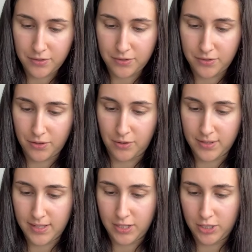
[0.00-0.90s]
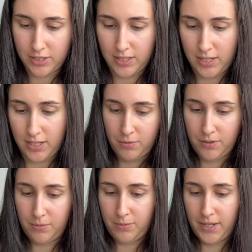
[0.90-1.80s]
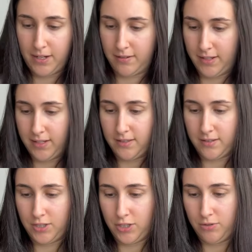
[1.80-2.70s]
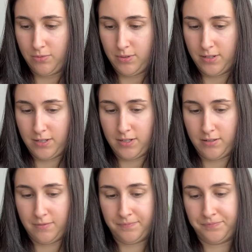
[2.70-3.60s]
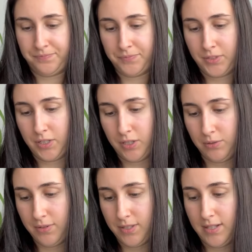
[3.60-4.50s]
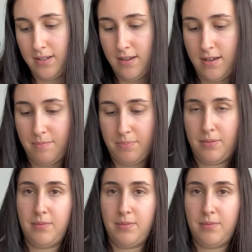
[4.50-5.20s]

So essentially, if you were to wear it, you would close it up